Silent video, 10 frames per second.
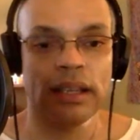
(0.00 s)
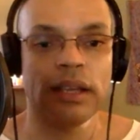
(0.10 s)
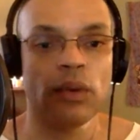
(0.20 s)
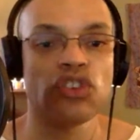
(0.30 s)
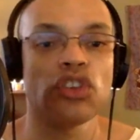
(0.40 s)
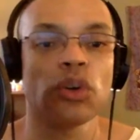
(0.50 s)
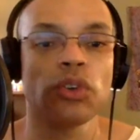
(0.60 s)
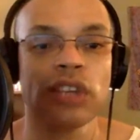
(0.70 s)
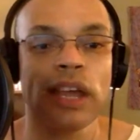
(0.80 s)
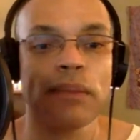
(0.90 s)
There was no
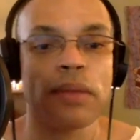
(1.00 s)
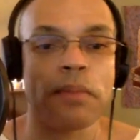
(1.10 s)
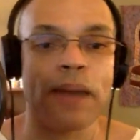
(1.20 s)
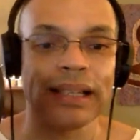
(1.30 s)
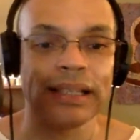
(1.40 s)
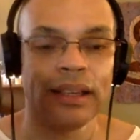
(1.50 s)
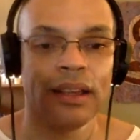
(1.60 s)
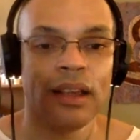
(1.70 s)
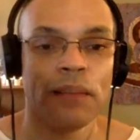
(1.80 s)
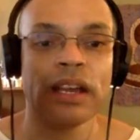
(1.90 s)
shame of the body
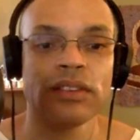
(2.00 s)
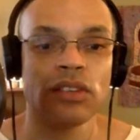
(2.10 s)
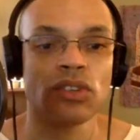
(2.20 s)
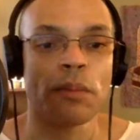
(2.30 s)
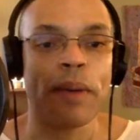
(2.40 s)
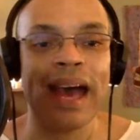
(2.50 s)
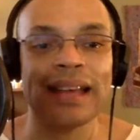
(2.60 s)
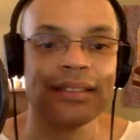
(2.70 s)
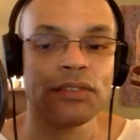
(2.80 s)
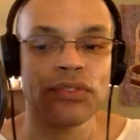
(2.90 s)
because they saw
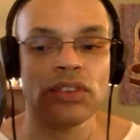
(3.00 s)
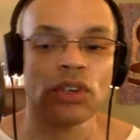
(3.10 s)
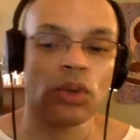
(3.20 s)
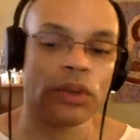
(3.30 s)
past the physical.